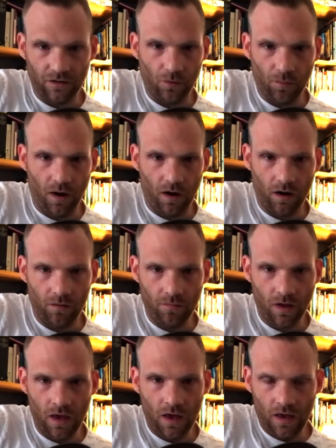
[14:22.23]
palm
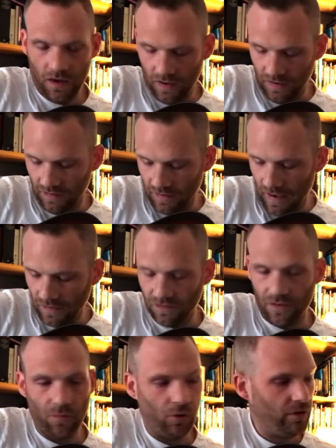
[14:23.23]
is against
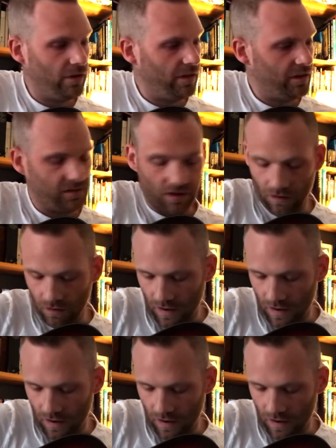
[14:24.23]
the body of the guitar,